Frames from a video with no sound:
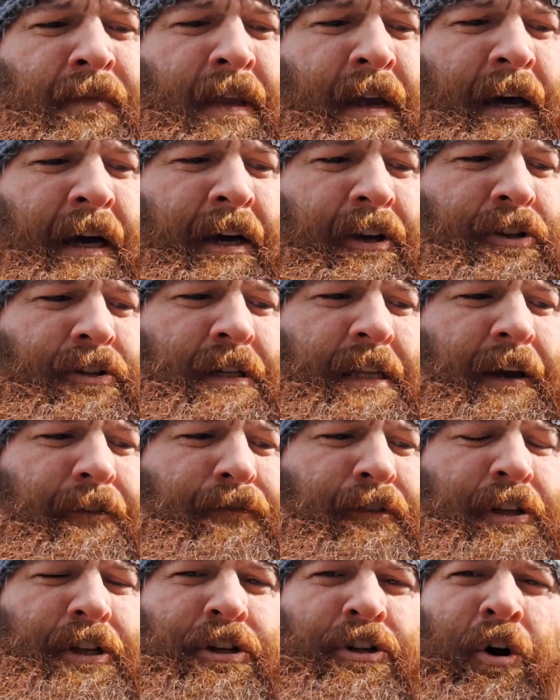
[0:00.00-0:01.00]
You
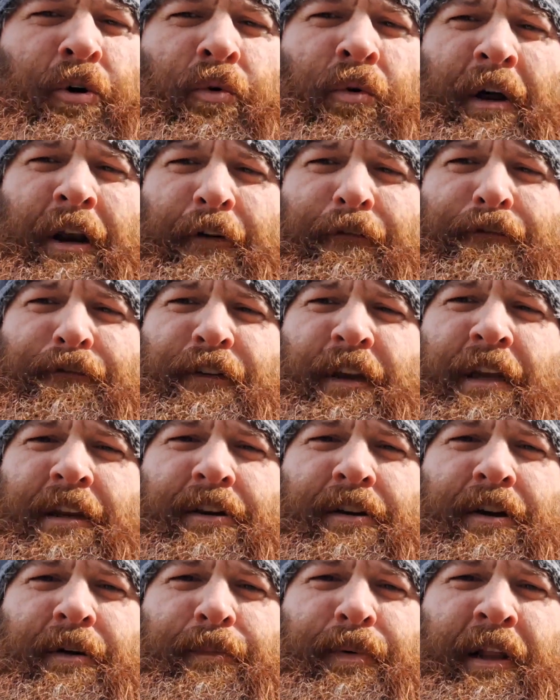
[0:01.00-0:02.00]
definitely don't want to feed
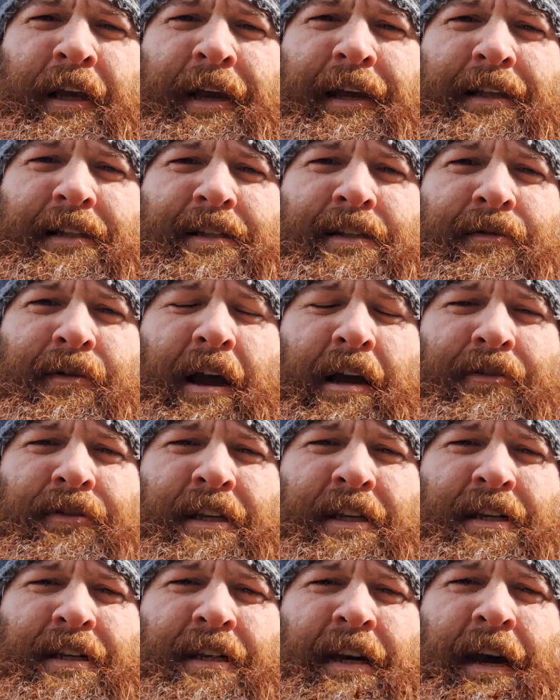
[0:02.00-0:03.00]
your plants around
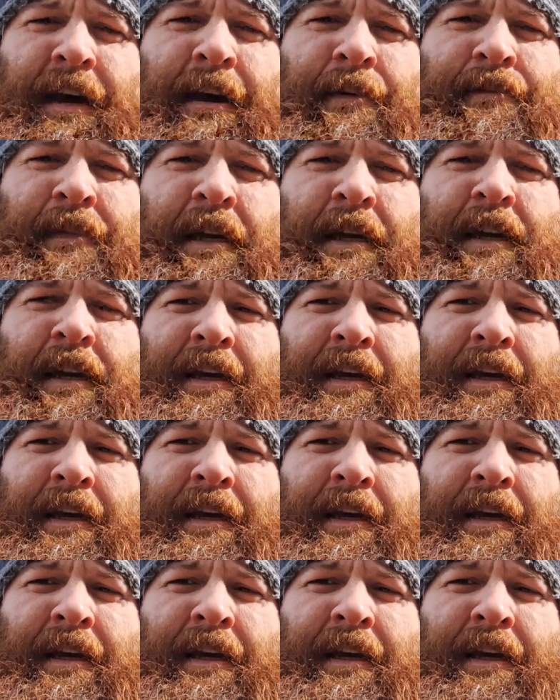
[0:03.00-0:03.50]
this time.